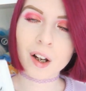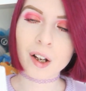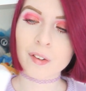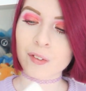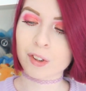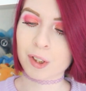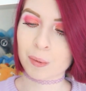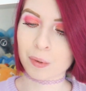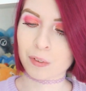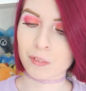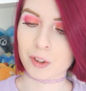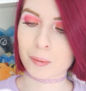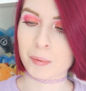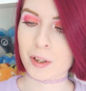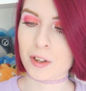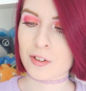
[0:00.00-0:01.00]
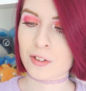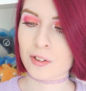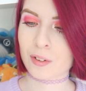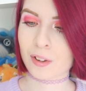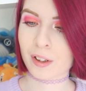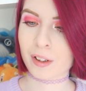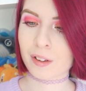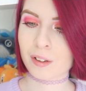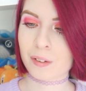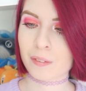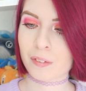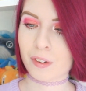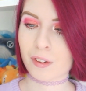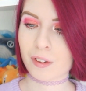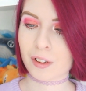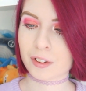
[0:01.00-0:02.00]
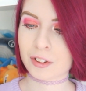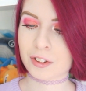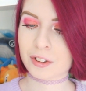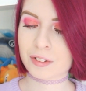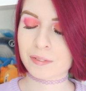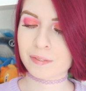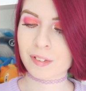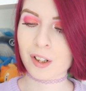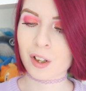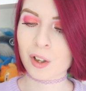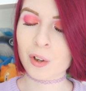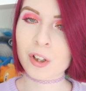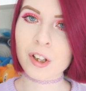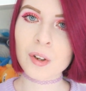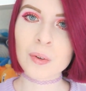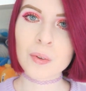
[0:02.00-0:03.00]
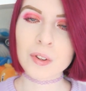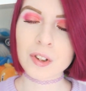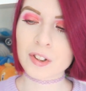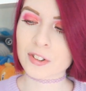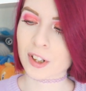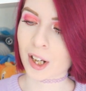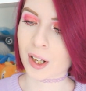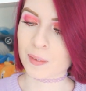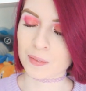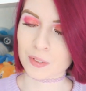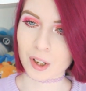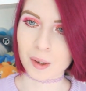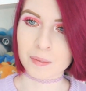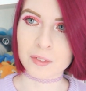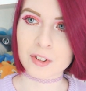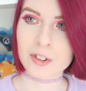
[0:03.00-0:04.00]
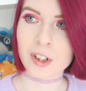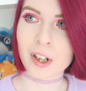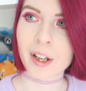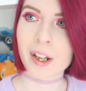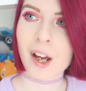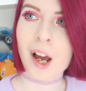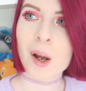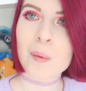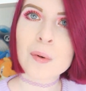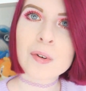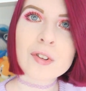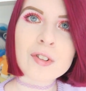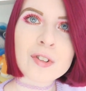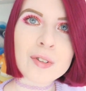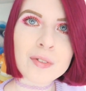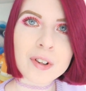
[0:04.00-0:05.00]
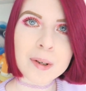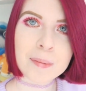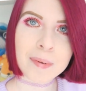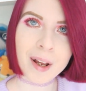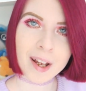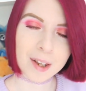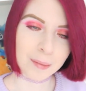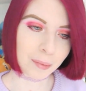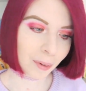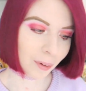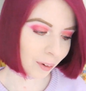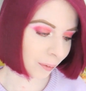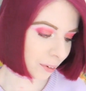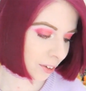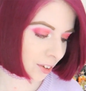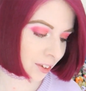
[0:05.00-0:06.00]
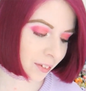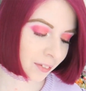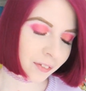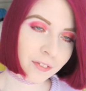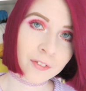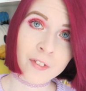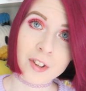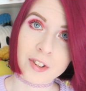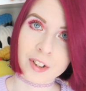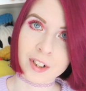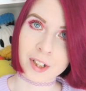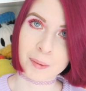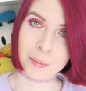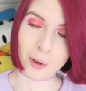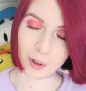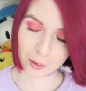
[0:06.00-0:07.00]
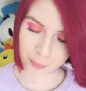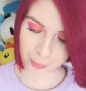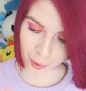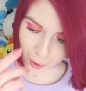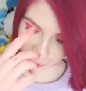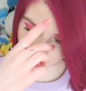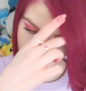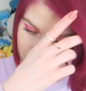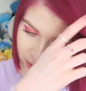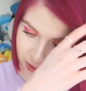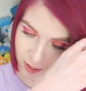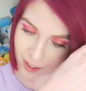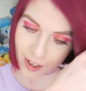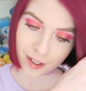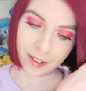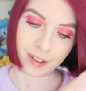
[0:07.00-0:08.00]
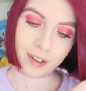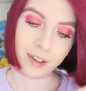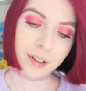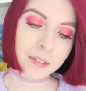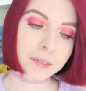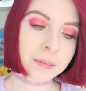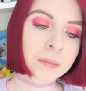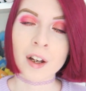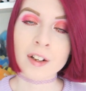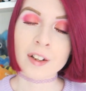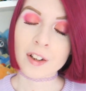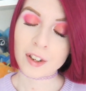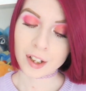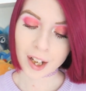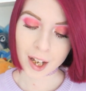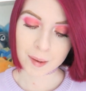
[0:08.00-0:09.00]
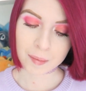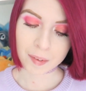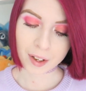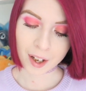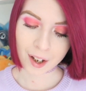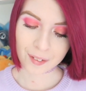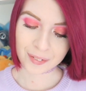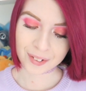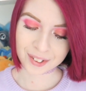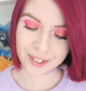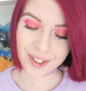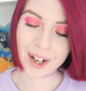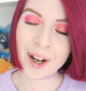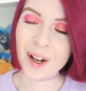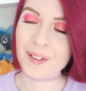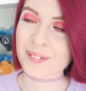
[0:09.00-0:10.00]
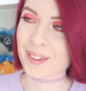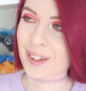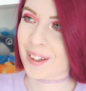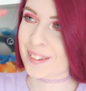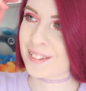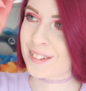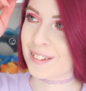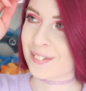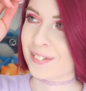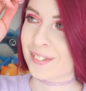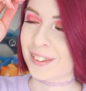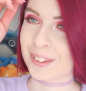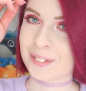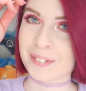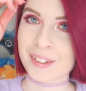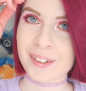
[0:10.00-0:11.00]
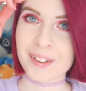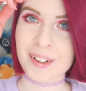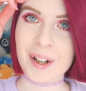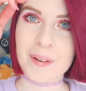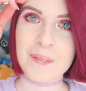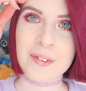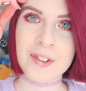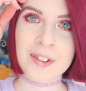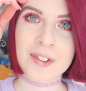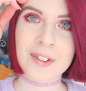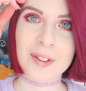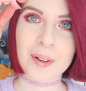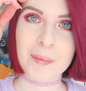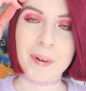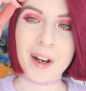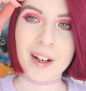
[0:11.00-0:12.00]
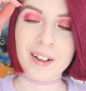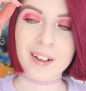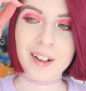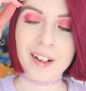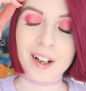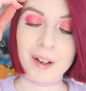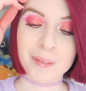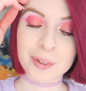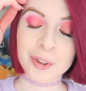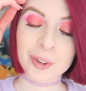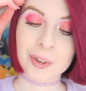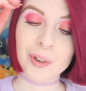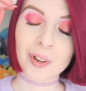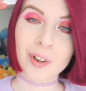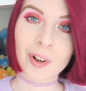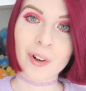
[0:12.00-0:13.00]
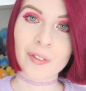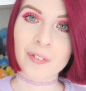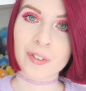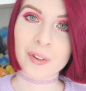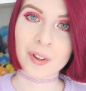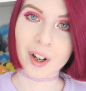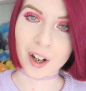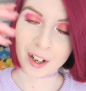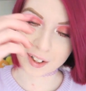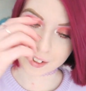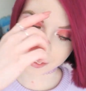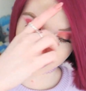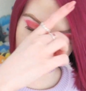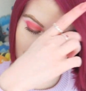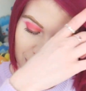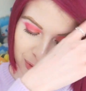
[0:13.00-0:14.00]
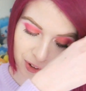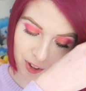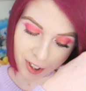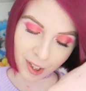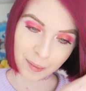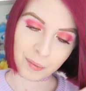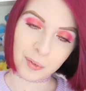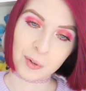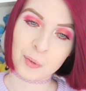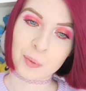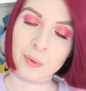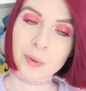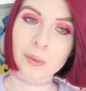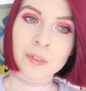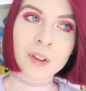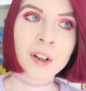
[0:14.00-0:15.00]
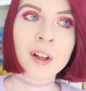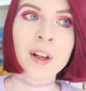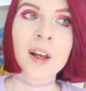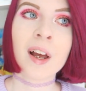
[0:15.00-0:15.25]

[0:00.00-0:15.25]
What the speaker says: I really want to replay this too. Like, oh my god, I just, looking at all these games, I'm just like, I wanted to replay them all, which isn't physically possible, sadly. Another game I have, which I'm yet to finish, my god, I'm so bad. Like, I'm sure a lot of you guys who are also gamers will